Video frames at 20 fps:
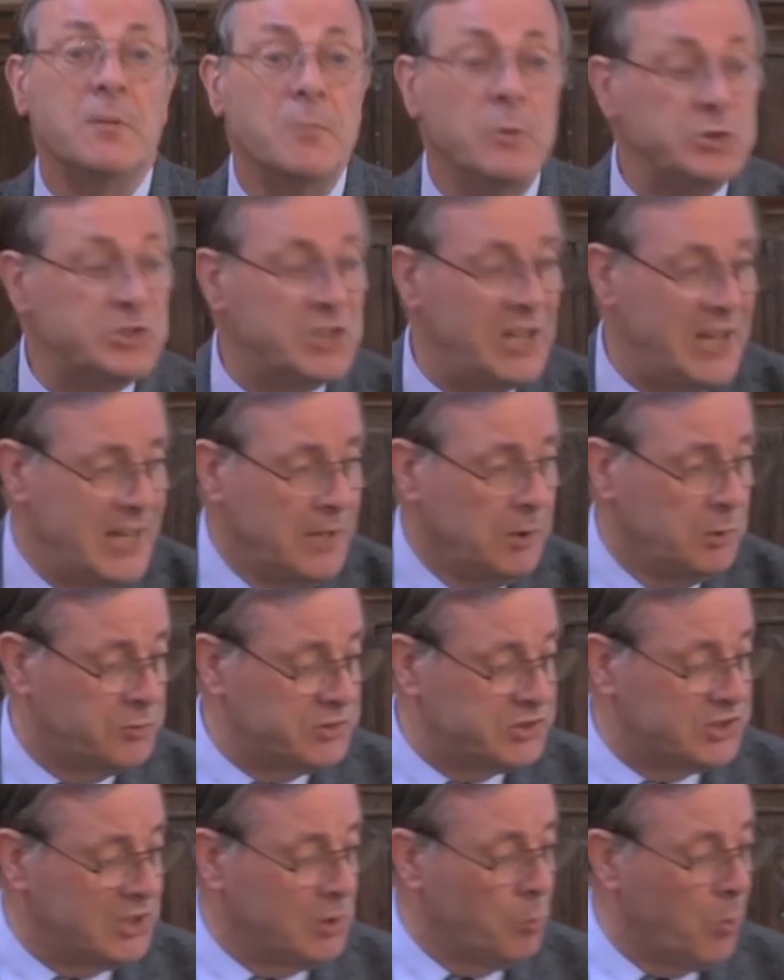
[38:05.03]
of the most
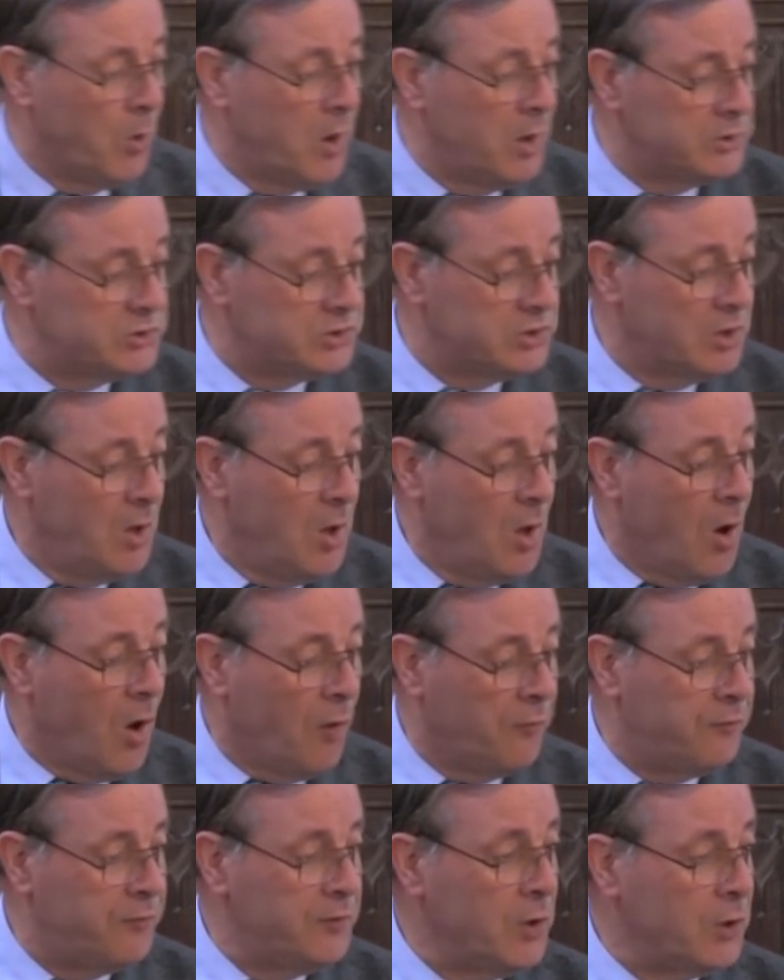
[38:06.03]
interesting works
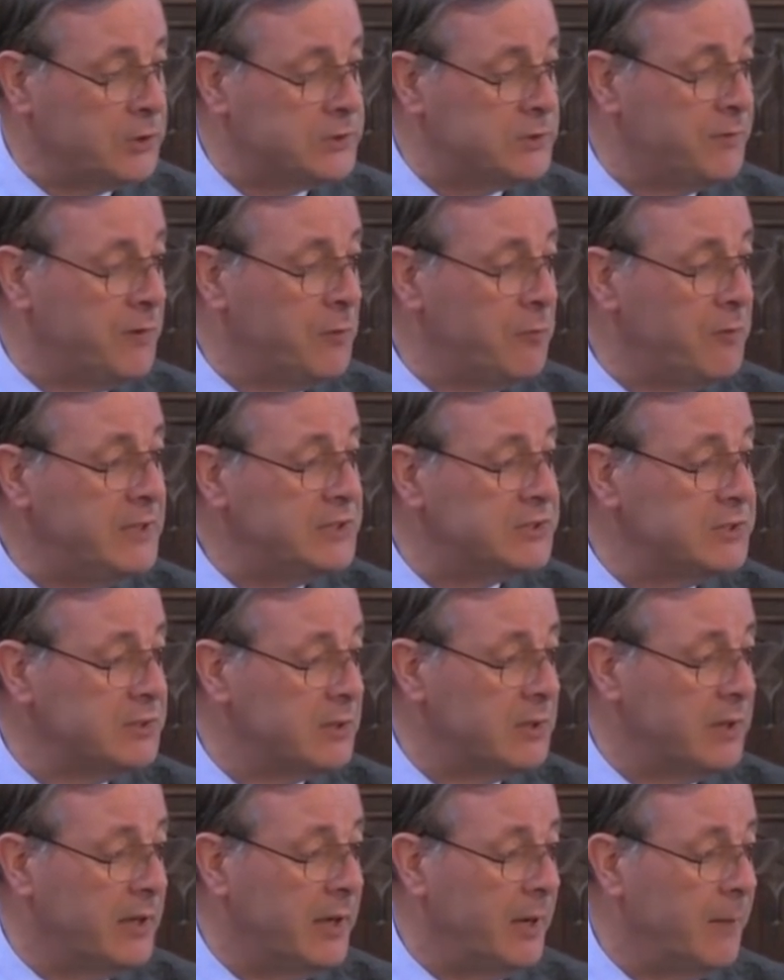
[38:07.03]
of philosophy
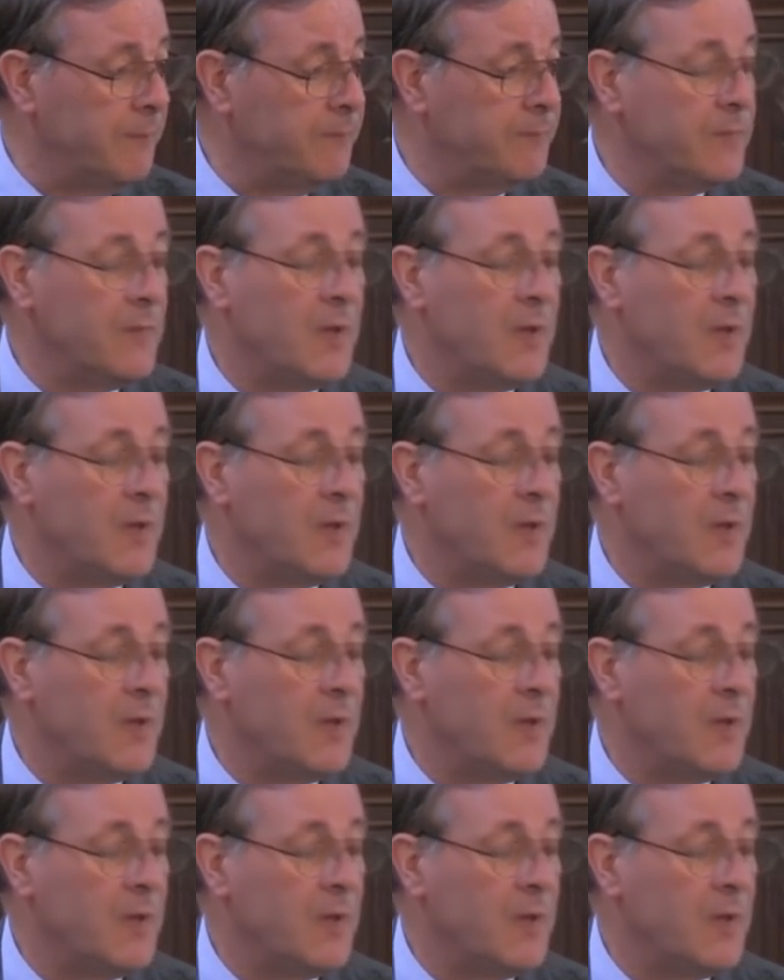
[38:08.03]
recently.